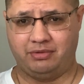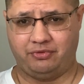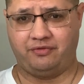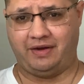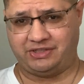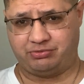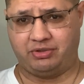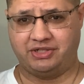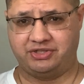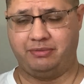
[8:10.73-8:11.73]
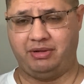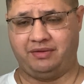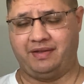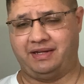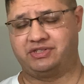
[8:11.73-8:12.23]
with the vice president being
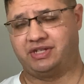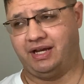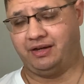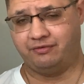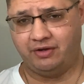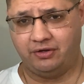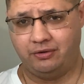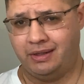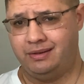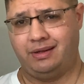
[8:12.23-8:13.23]
that deciding vote.